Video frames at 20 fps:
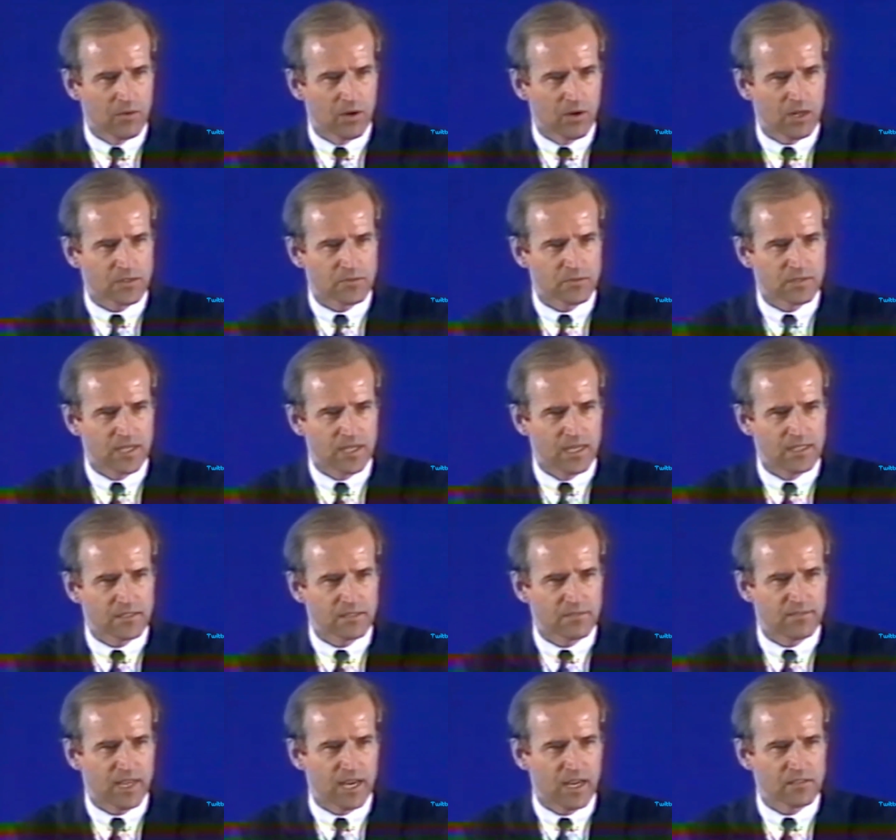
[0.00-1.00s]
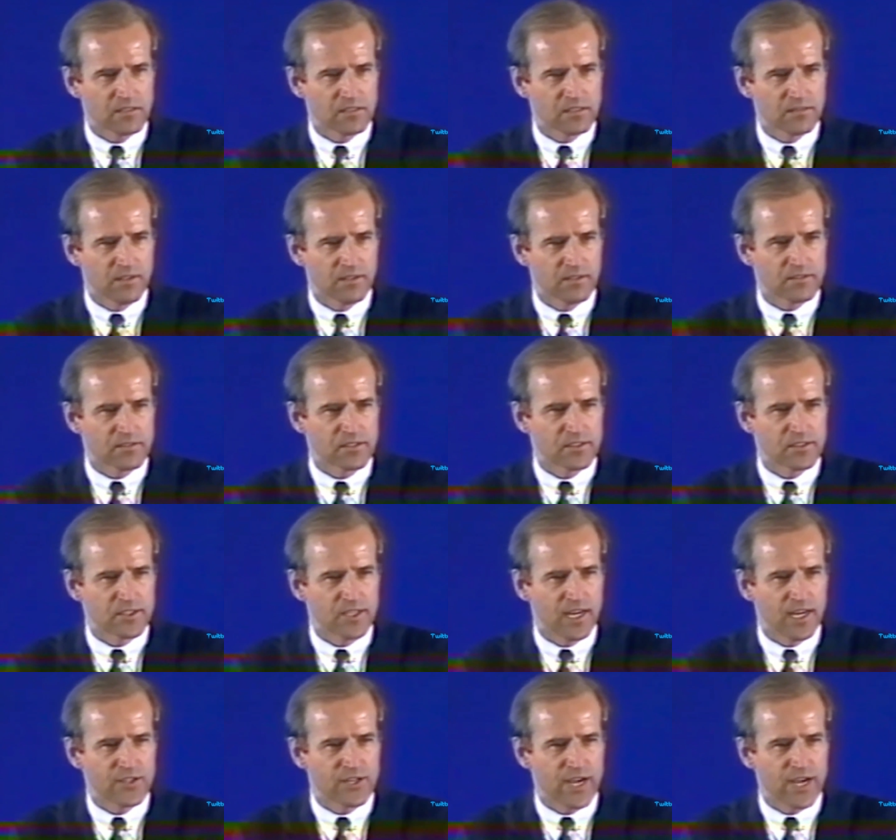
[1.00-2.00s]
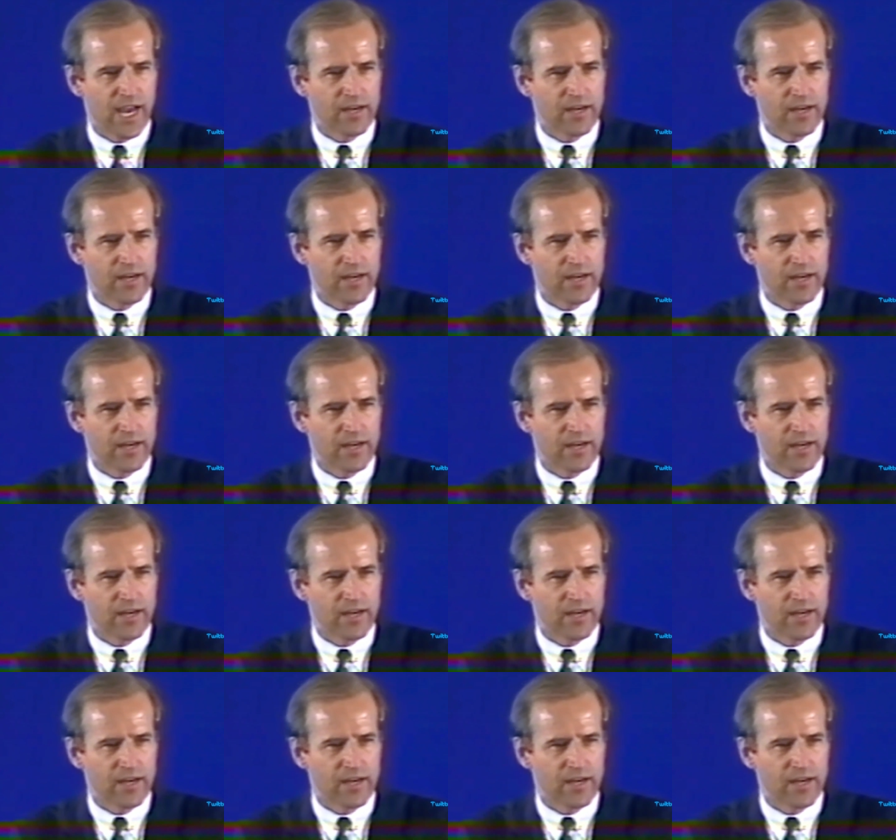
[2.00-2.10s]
I marched with tens of thousands of others to change